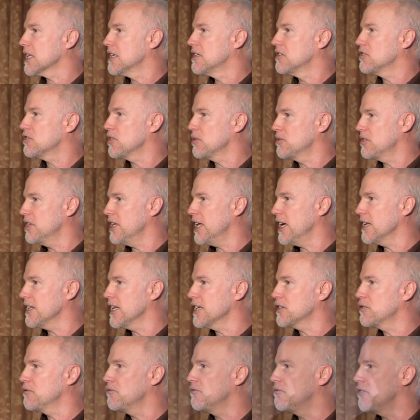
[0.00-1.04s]
So today I'd
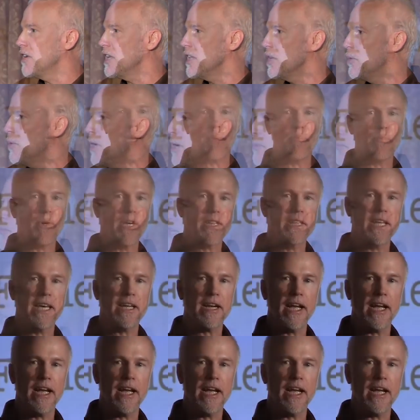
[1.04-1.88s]
like to follow up on that